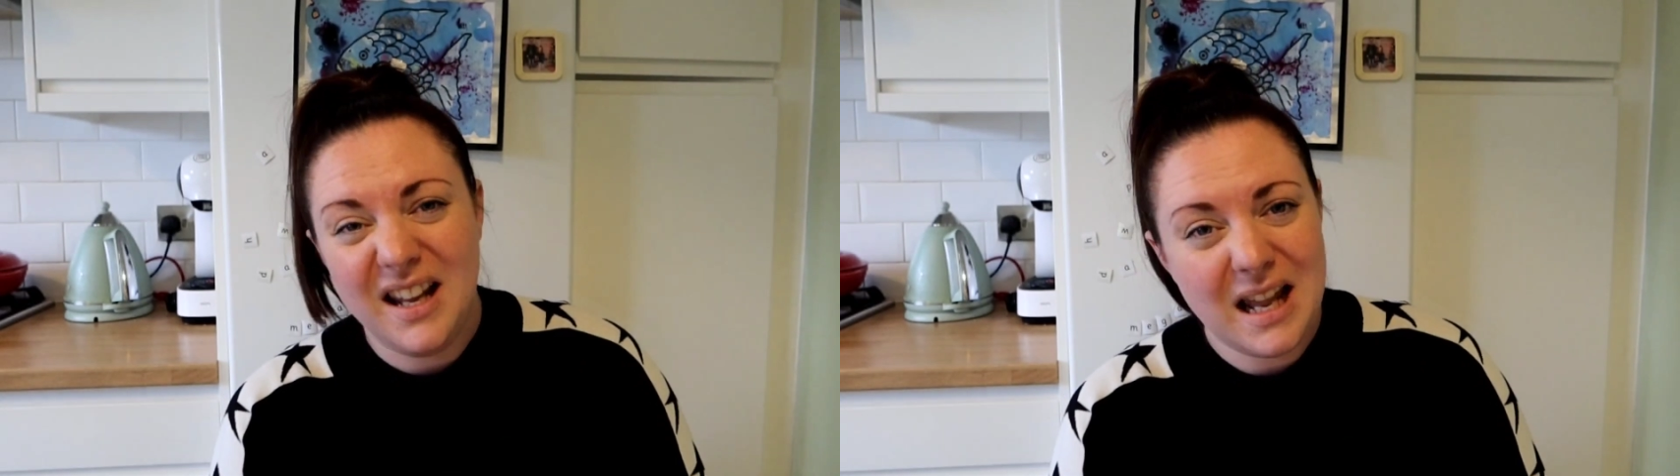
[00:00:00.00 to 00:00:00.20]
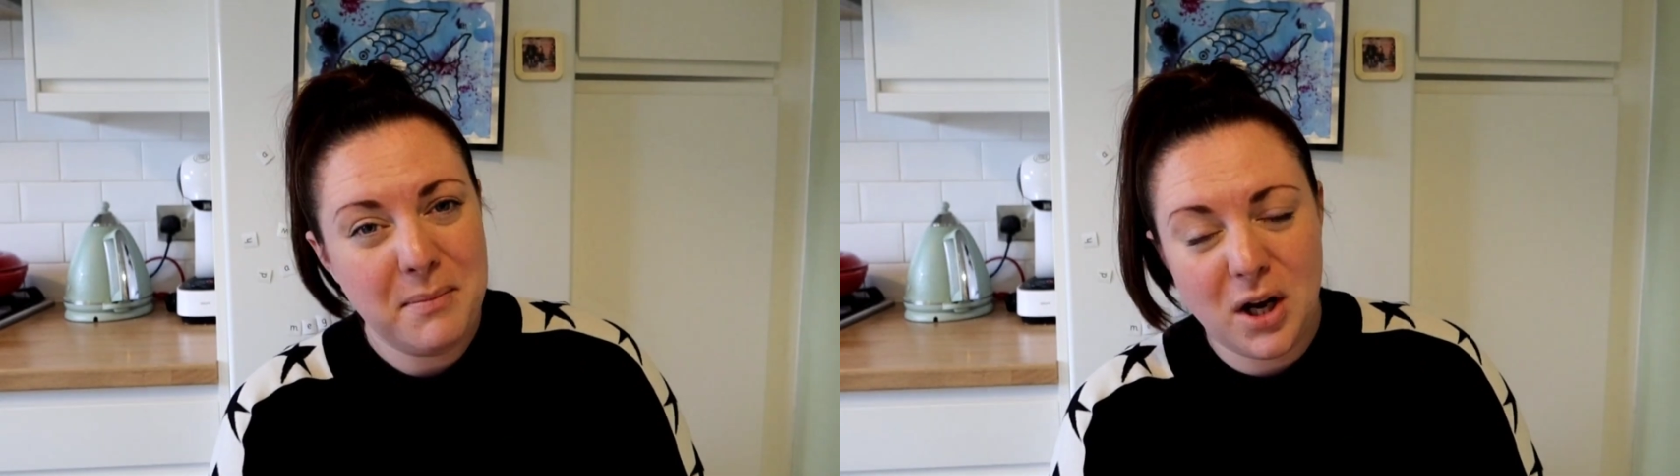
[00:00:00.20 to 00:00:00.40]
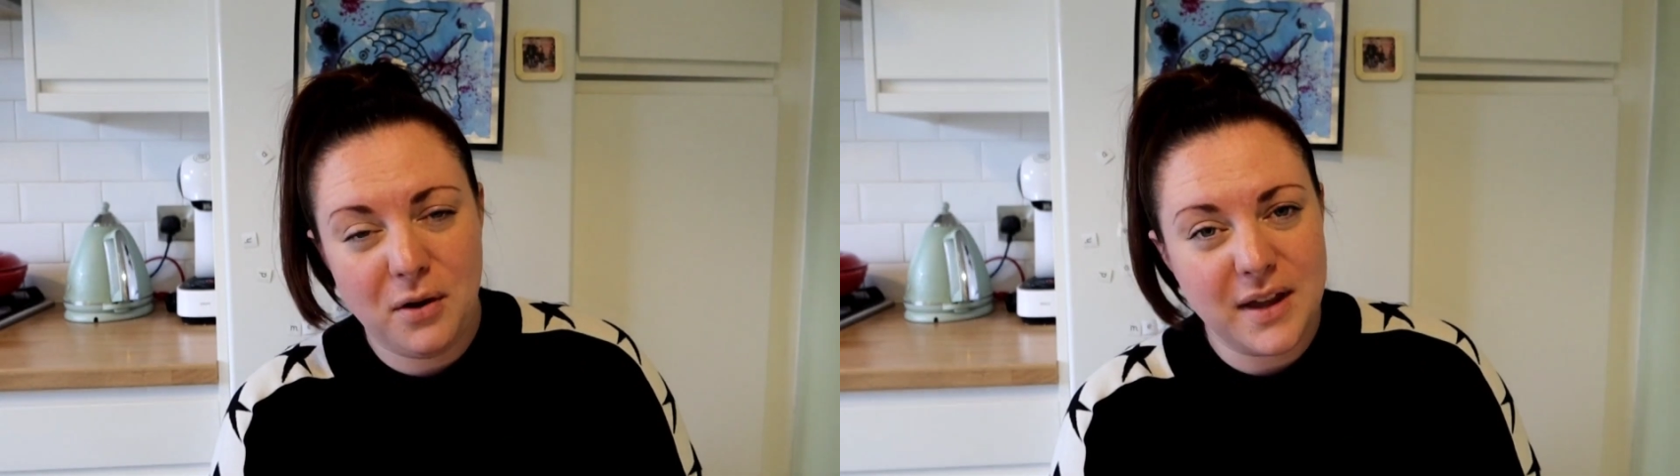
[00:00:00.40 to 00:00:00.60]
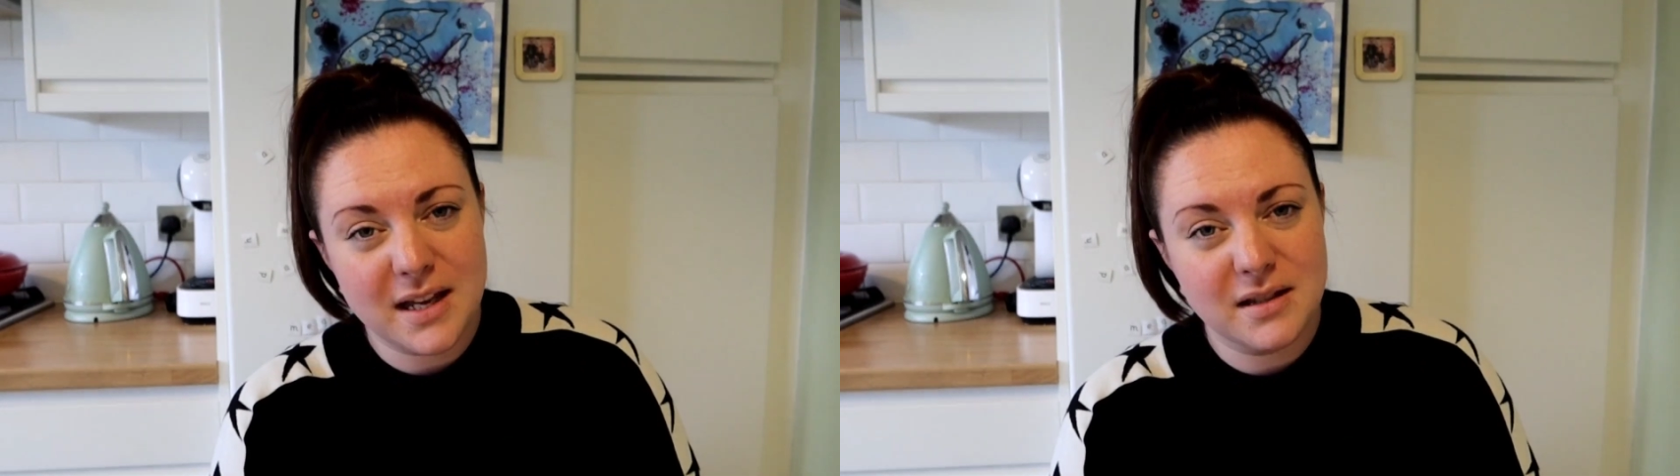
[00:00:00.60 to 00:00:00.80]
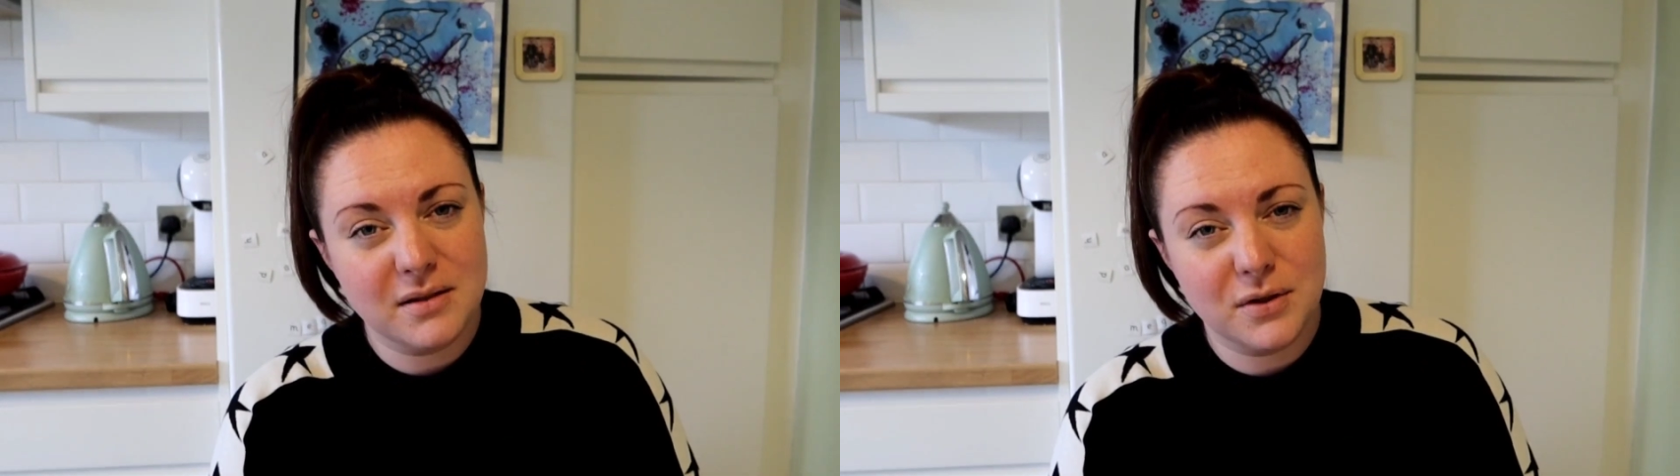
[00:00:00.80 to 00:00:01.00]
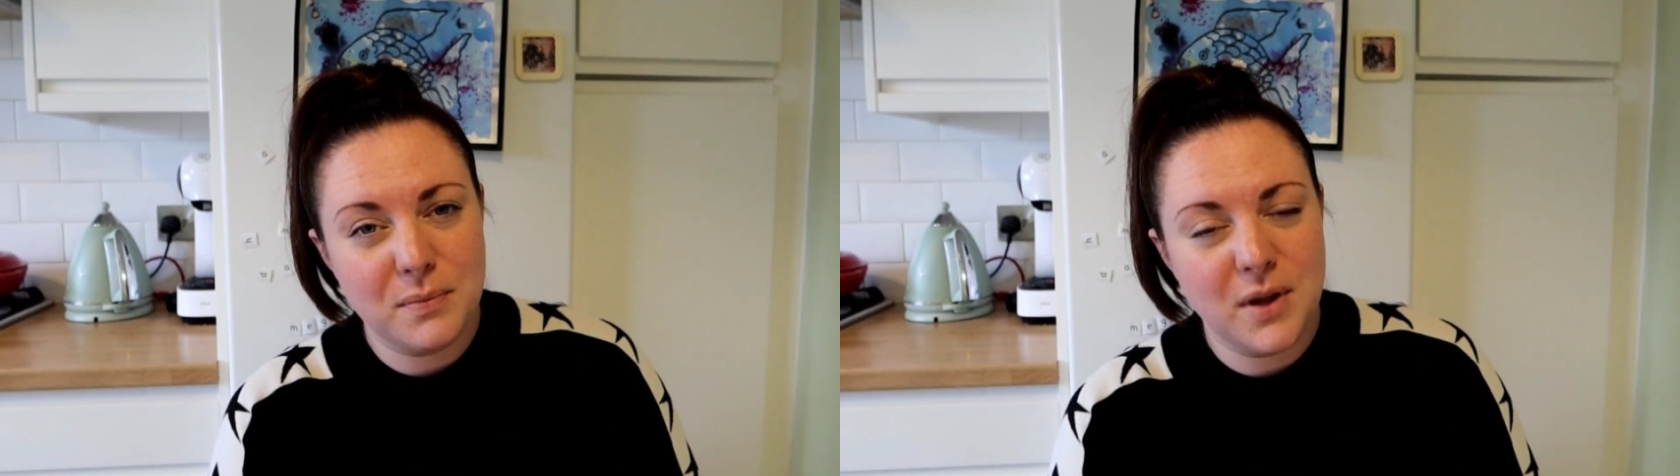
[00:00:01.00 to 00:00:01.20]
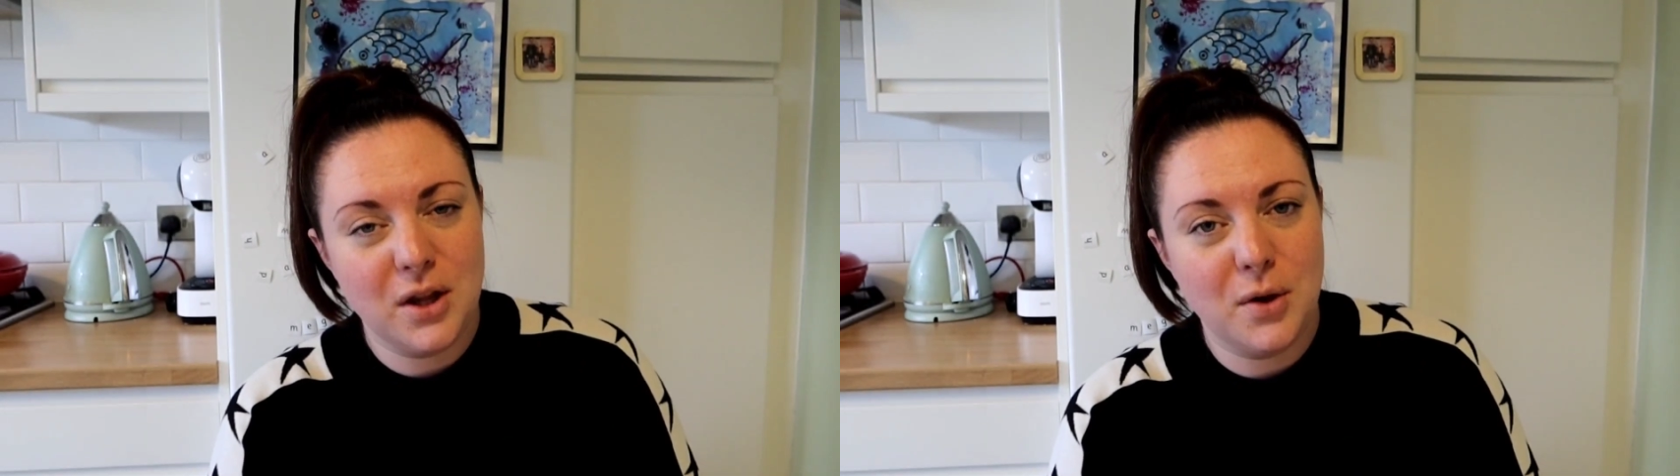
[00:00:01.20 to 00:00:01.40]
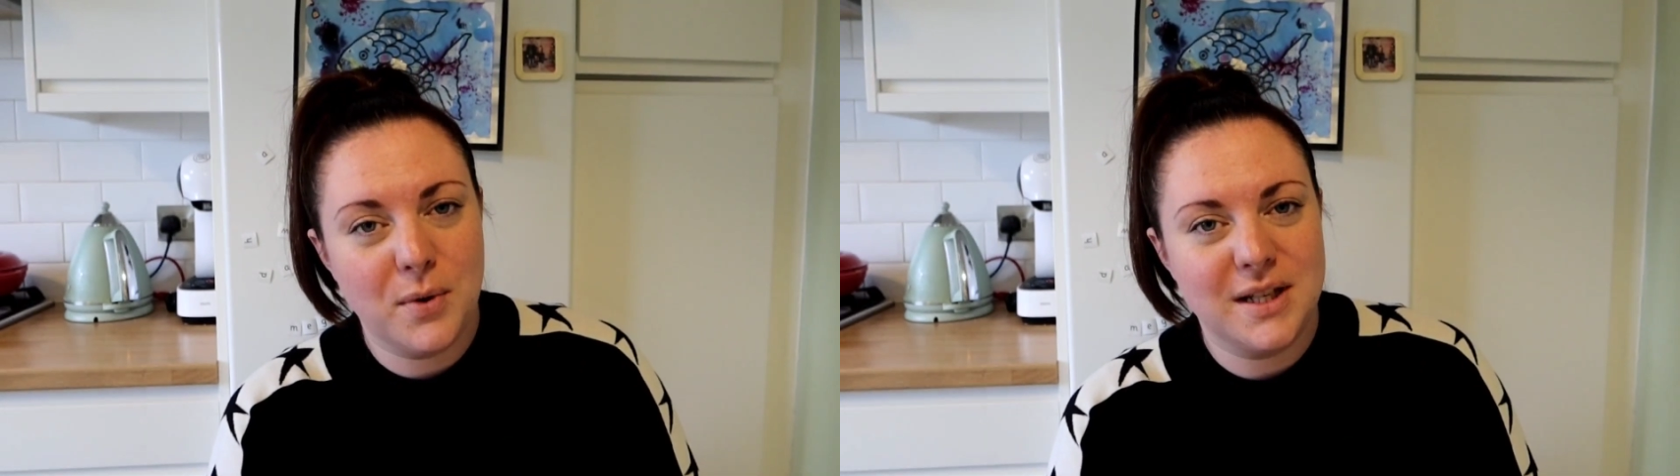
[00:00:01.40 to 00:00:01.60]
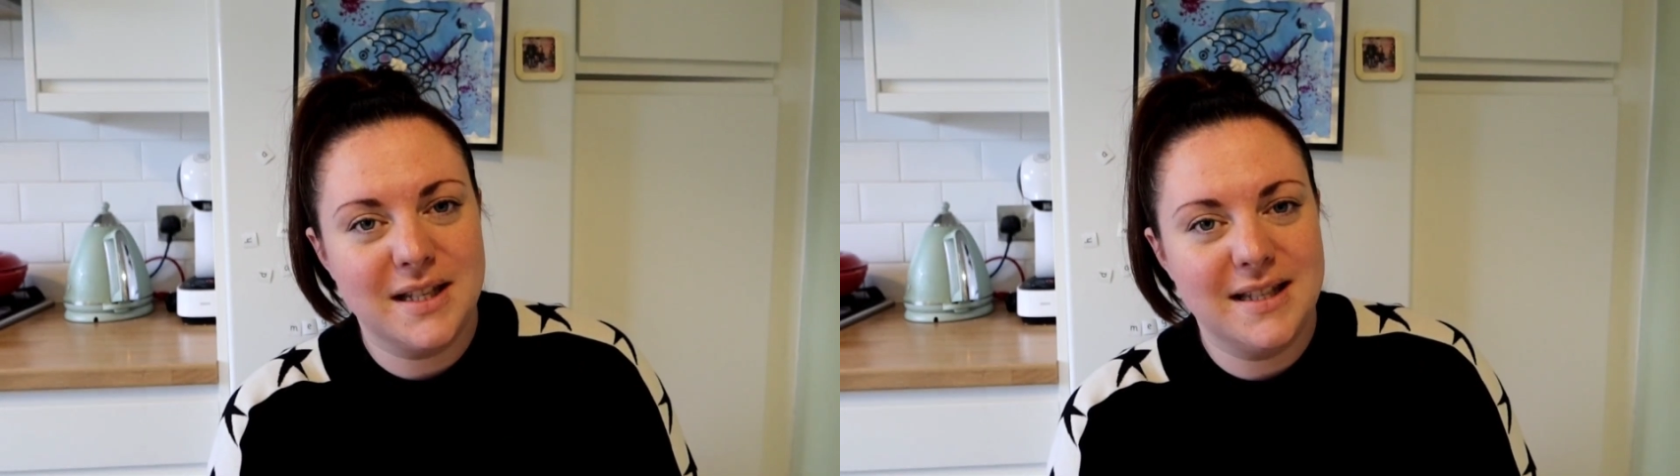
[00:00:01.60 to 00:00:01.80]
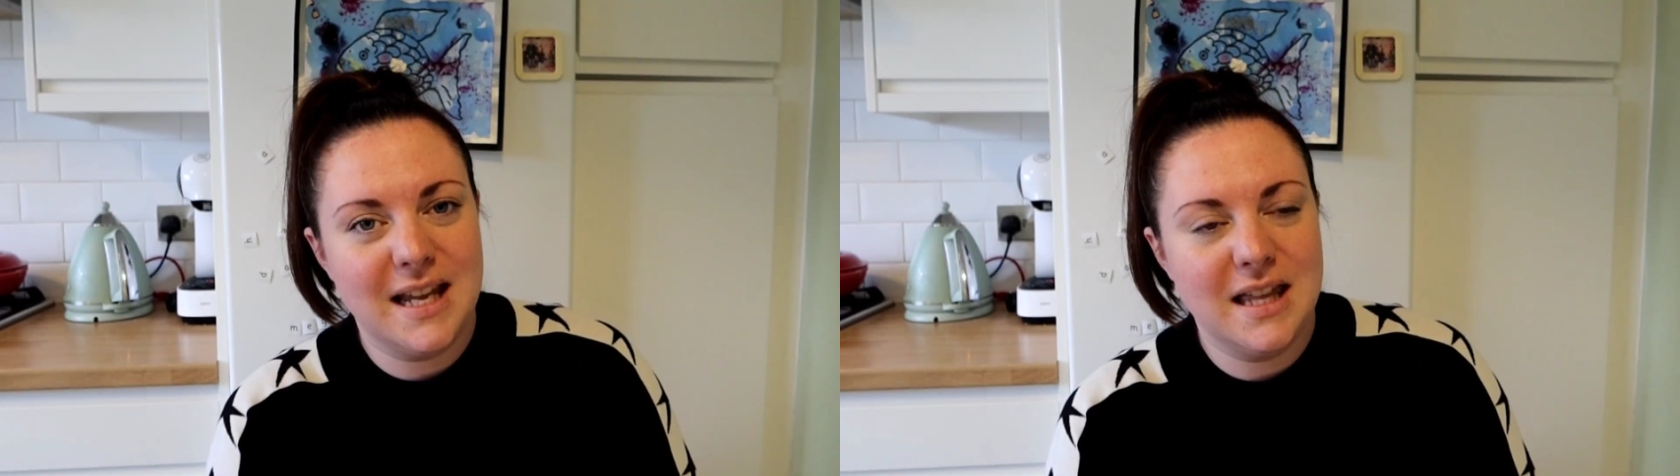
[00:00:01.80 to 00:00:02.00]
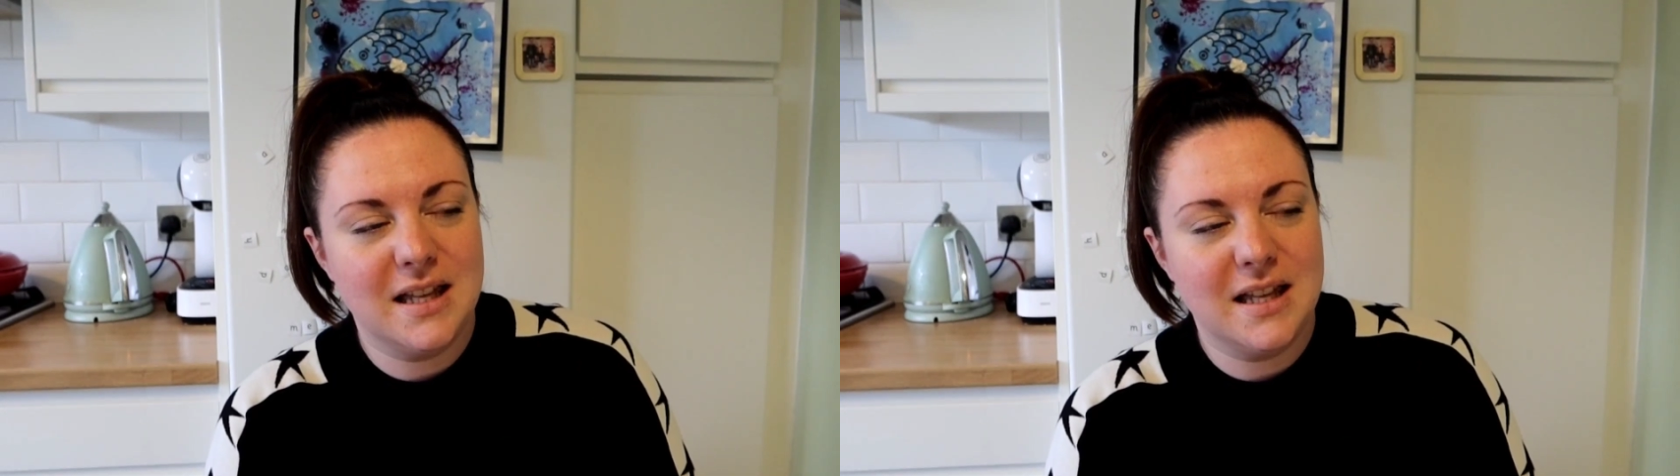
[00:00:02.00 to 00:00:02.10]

Let me know if that's something that you want to see,